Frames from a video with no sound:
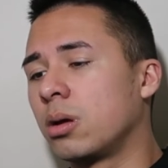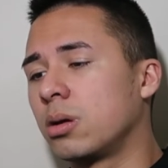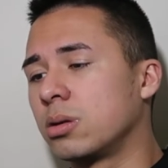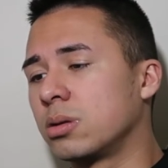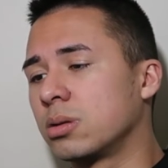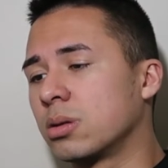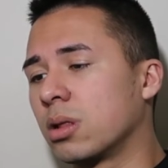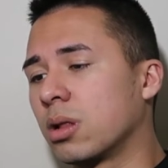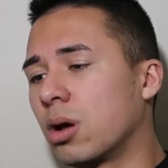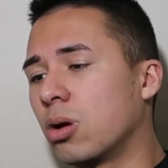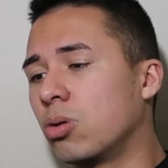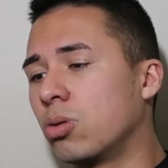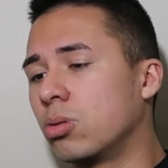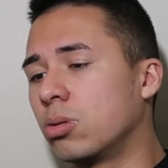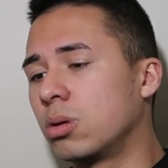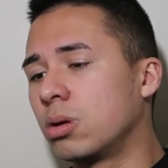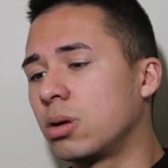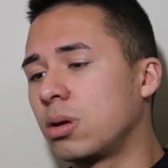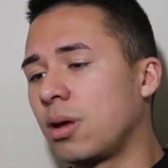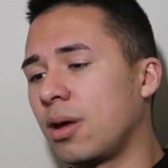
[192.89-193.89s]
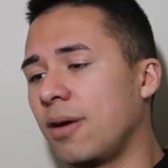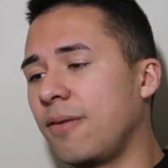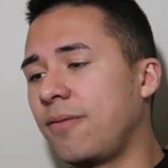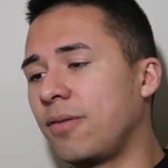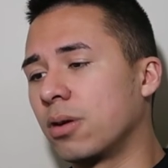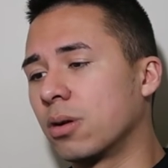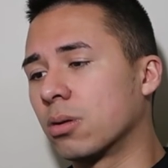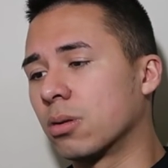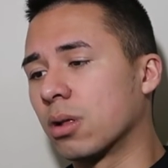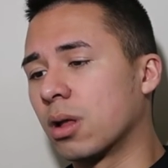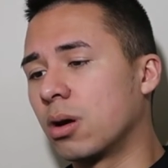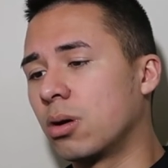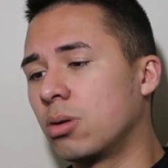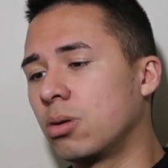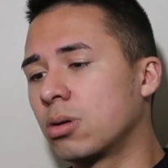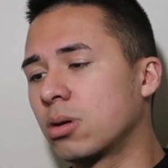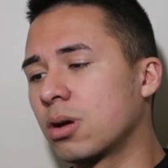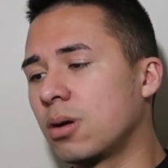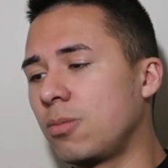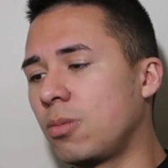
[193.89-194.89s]
Load, if it'll
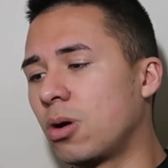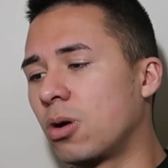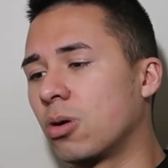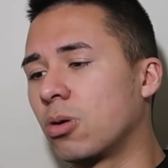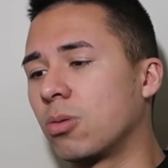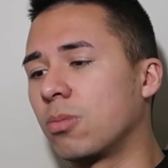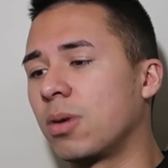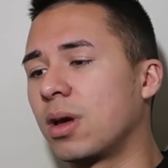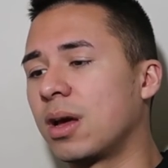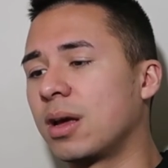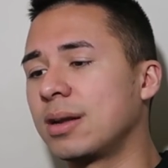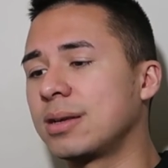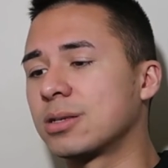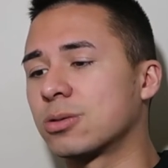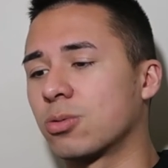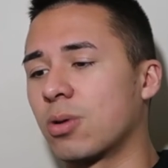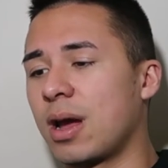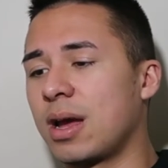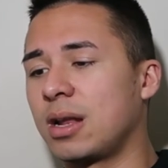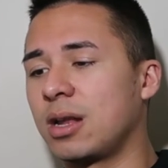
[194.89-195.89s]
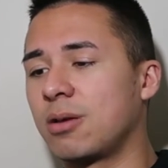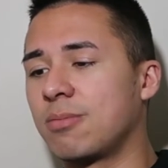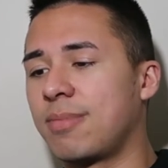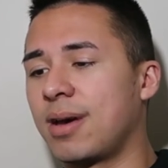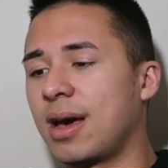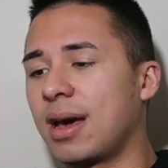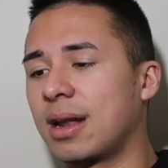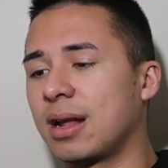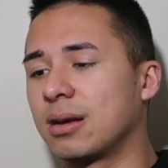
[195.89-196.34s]
load. Come on, man, it's raining bad.